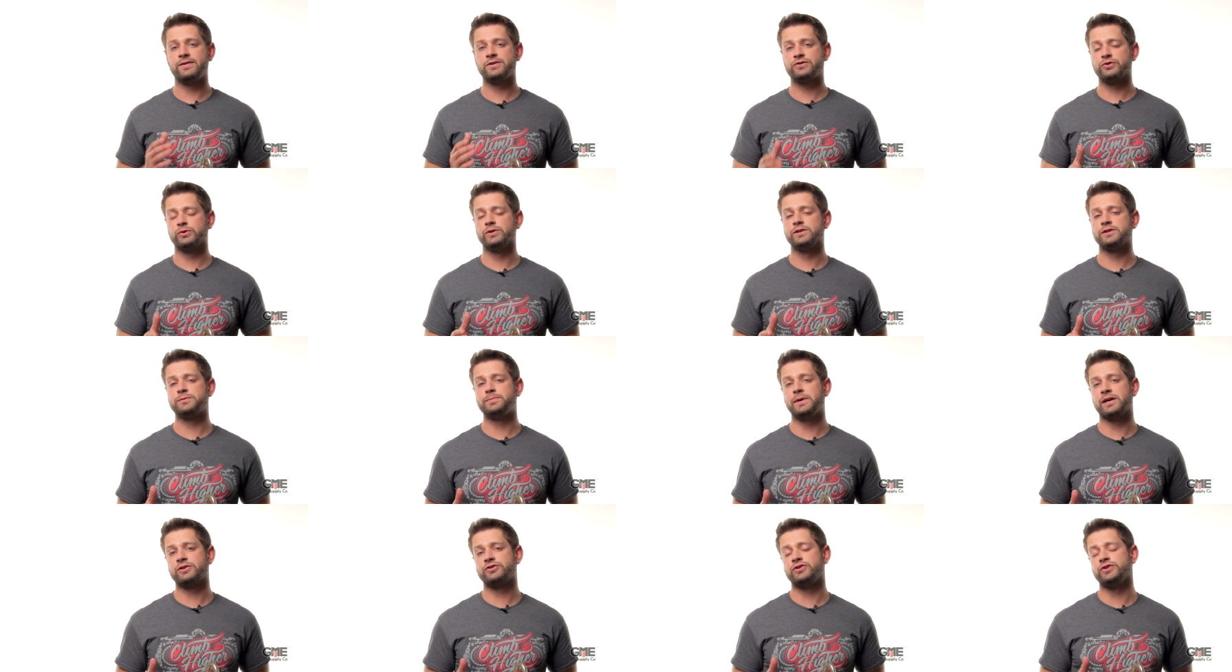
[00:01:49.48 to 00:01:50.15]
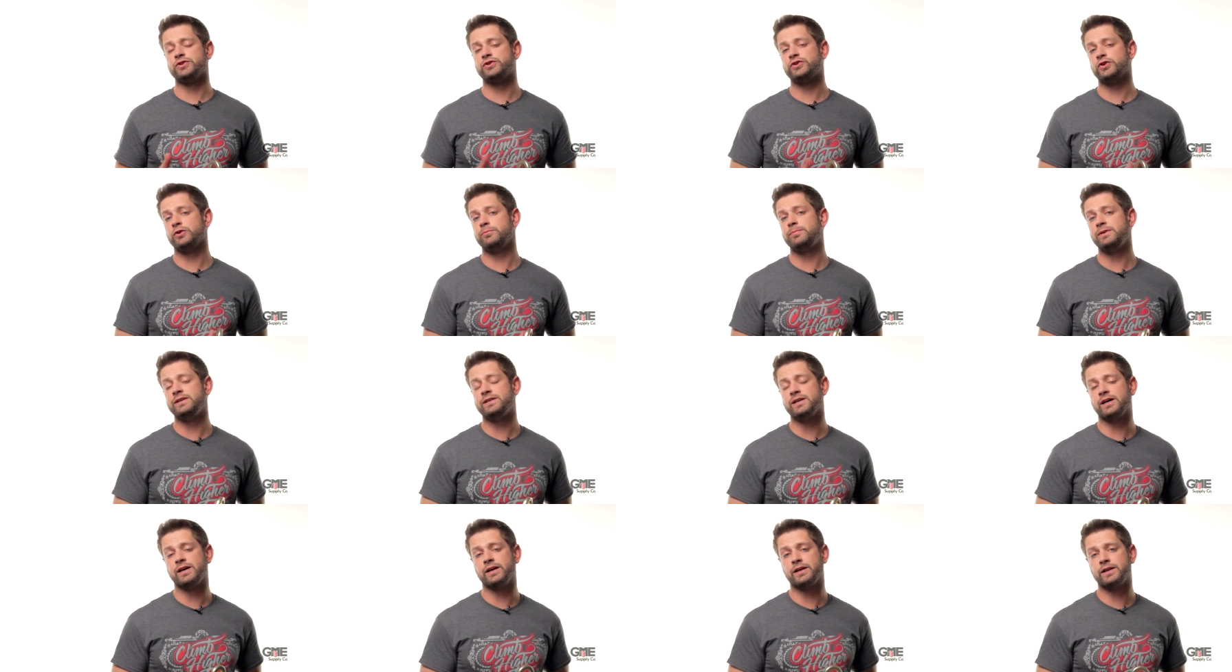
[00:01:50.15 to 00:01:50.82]
A visual inspection should
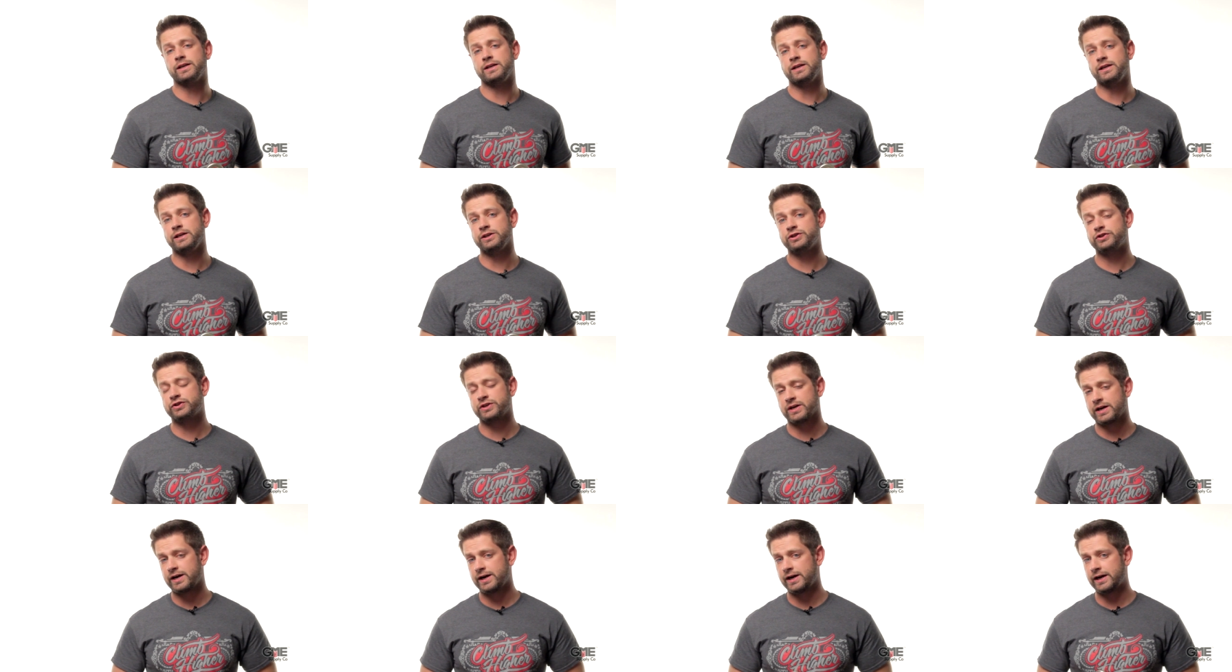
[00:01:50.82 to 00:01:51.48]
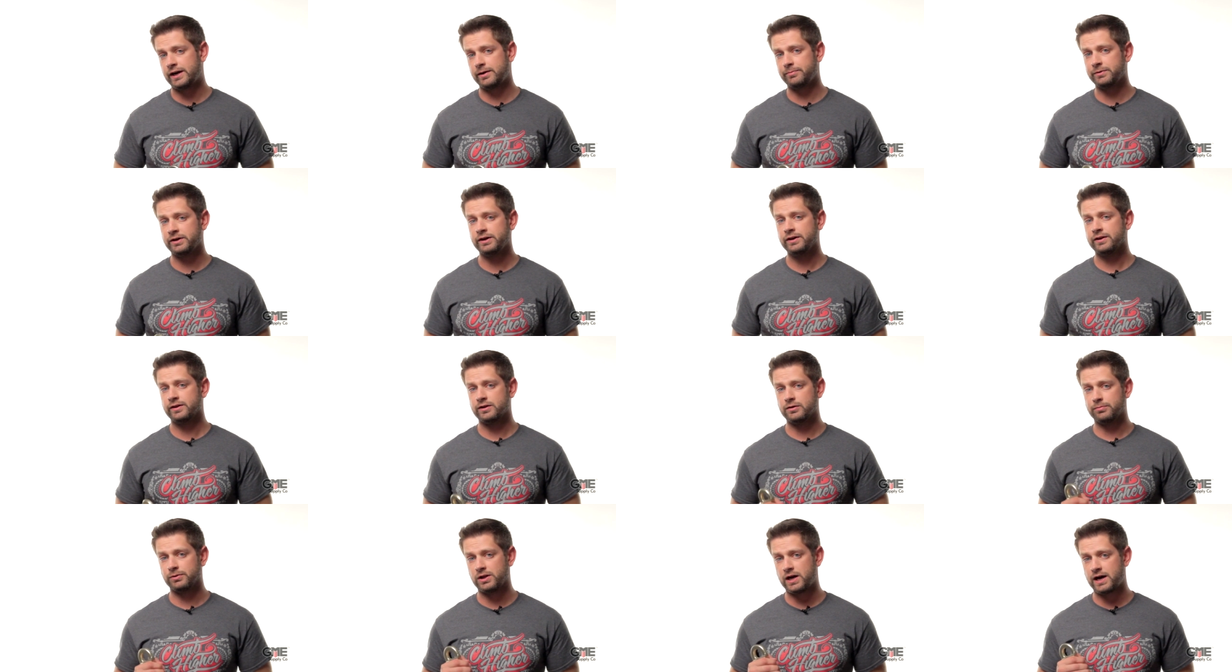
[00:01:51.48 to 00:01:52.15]
be done each time
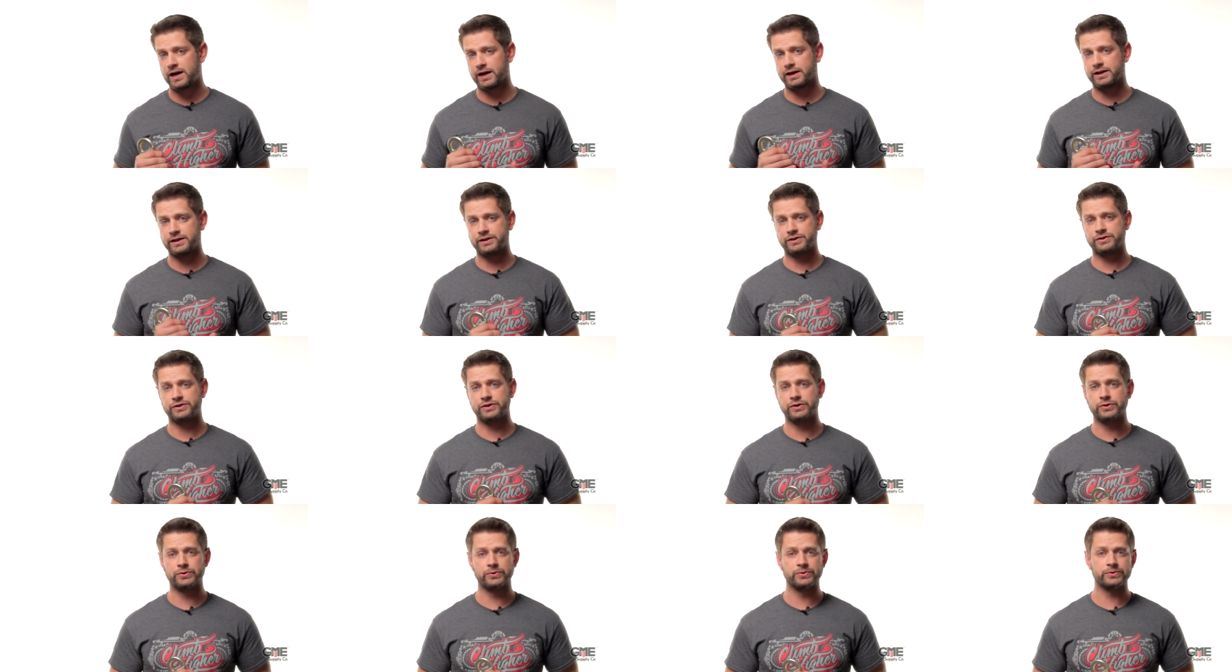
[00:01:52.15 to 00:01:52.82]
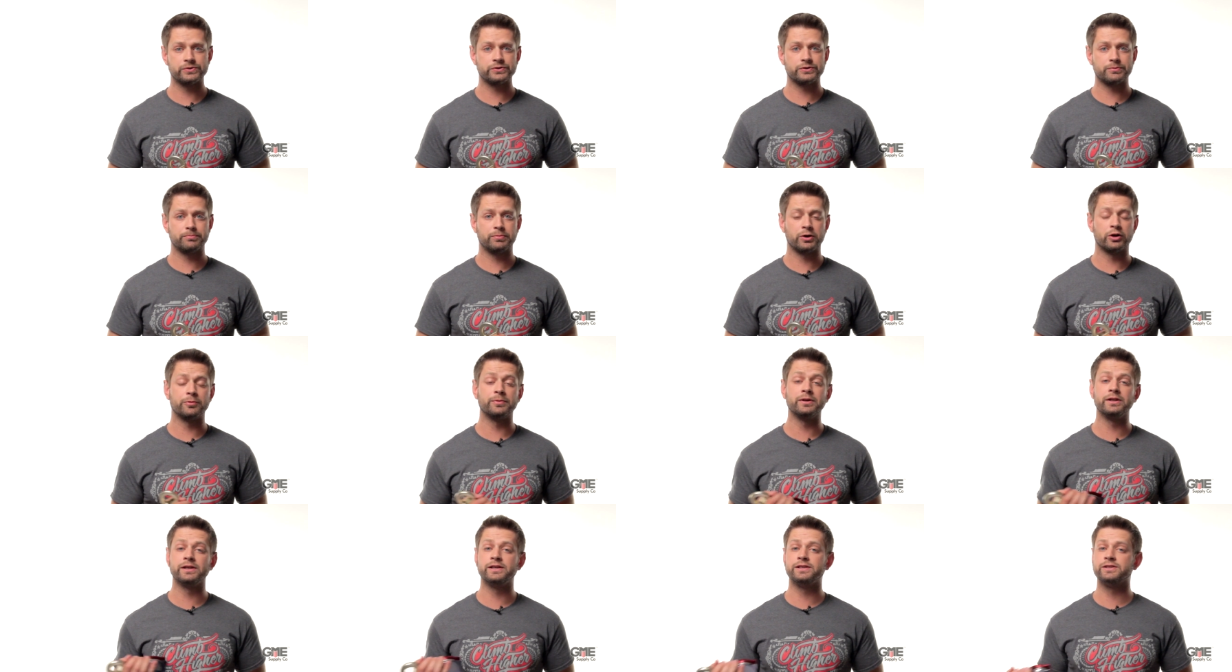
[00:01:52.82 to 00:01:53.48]
the block is used.
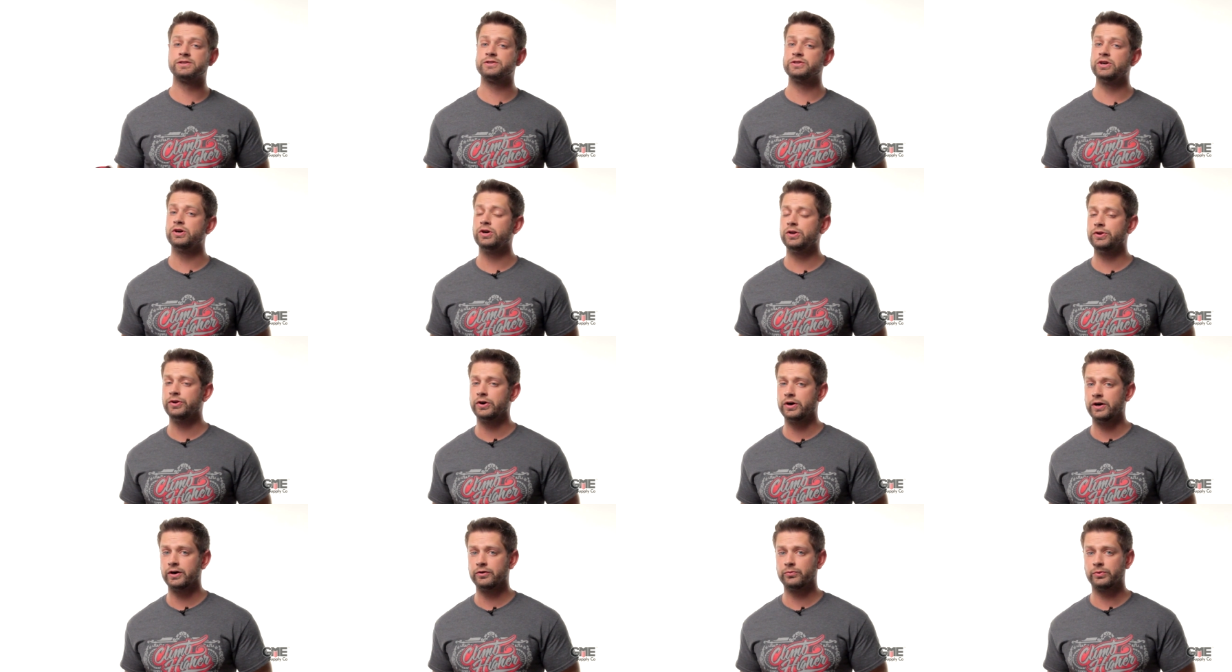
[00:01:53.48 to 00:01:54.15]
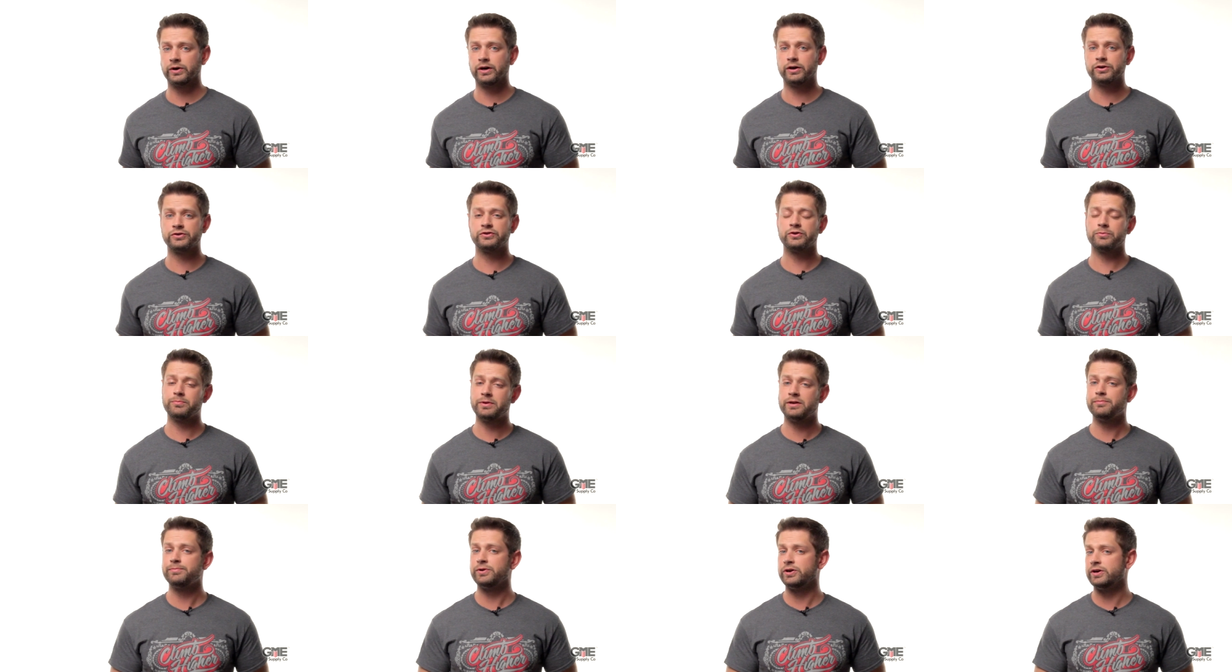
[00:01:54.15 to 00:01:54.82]
Permanently installed hardware
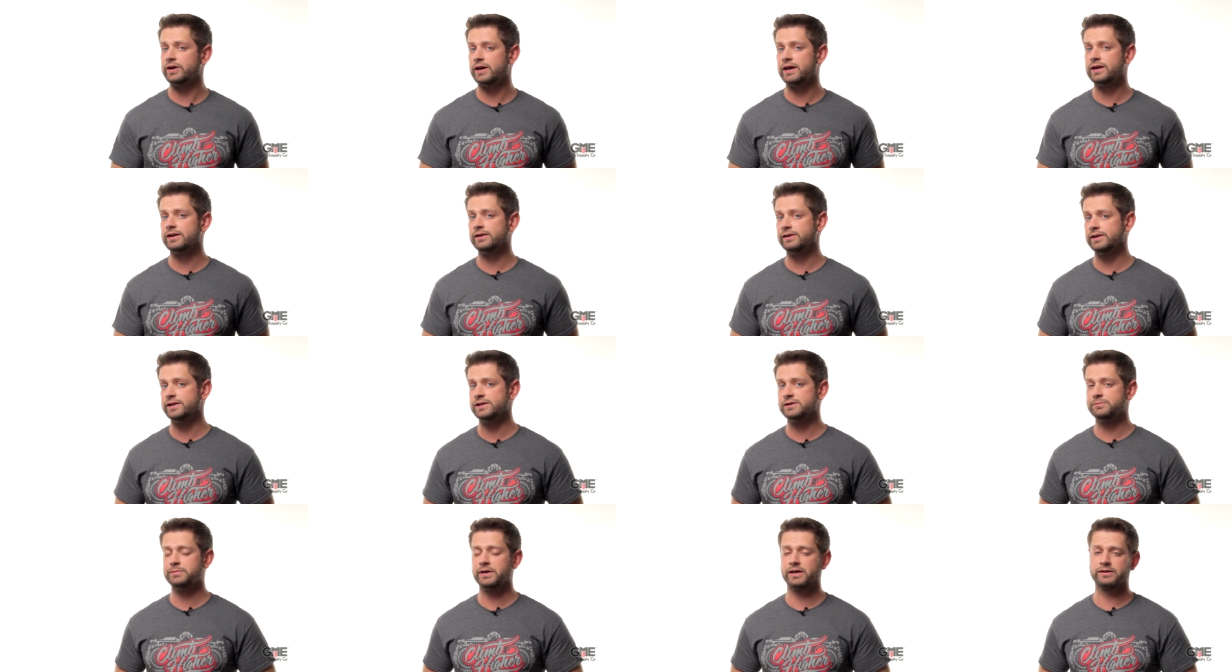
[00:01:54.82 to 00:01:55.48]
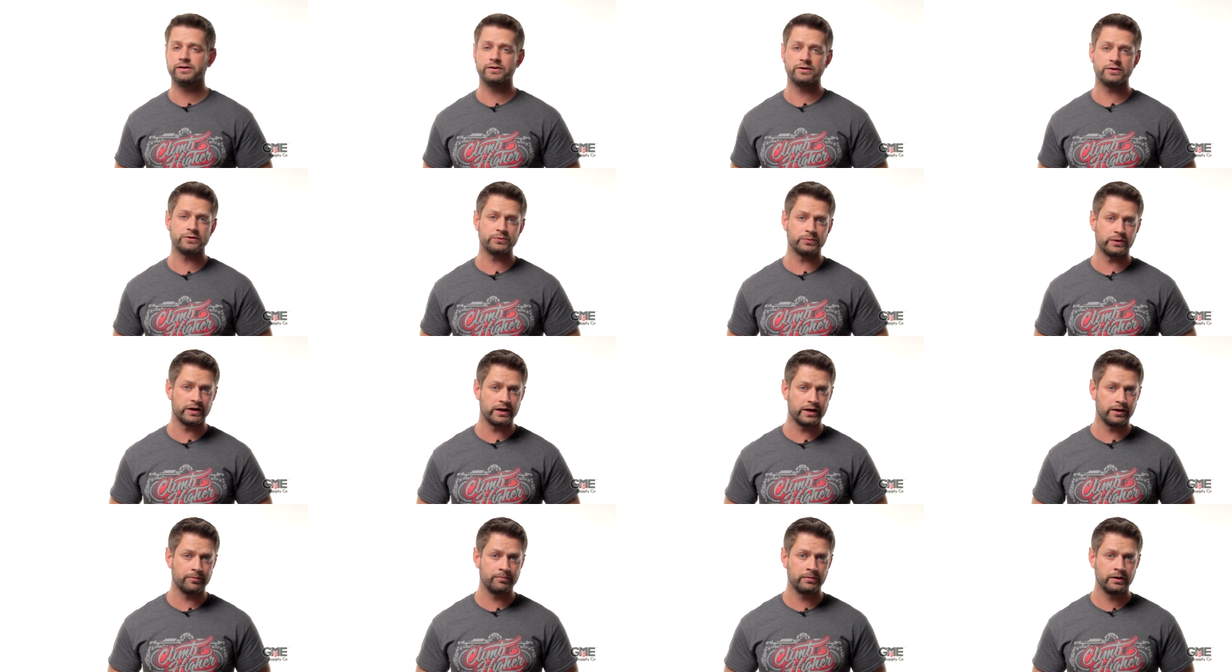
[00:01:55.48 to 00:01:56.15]
should be periodically inspected as
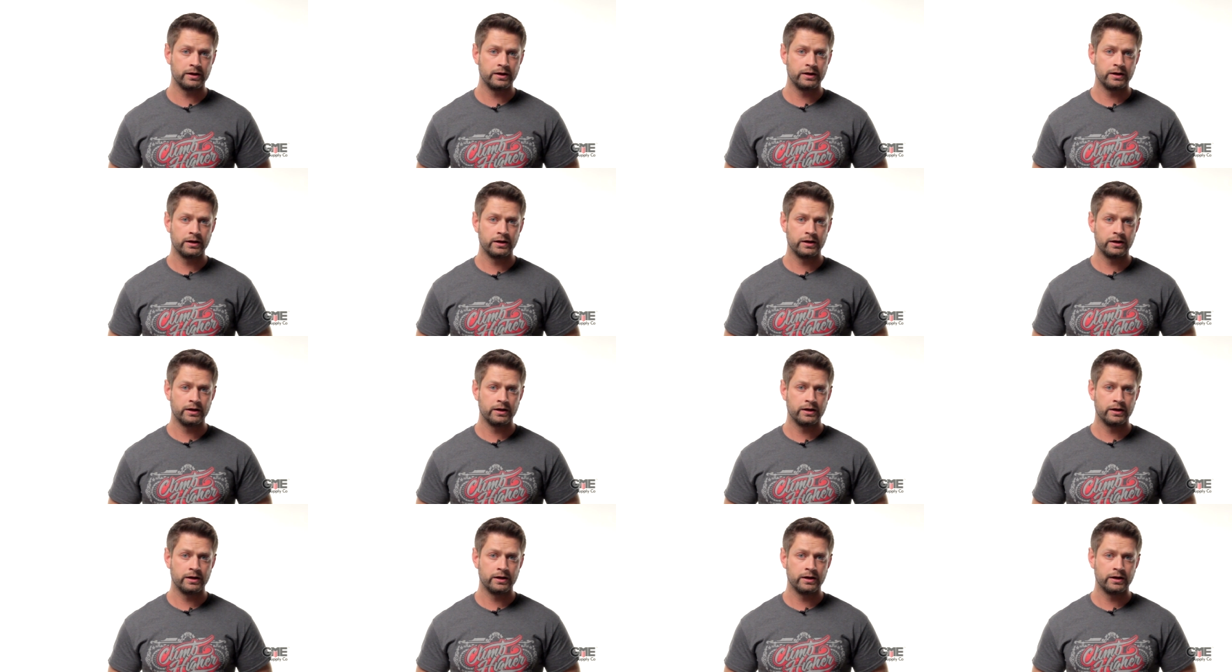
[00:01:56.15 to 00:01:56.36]
well.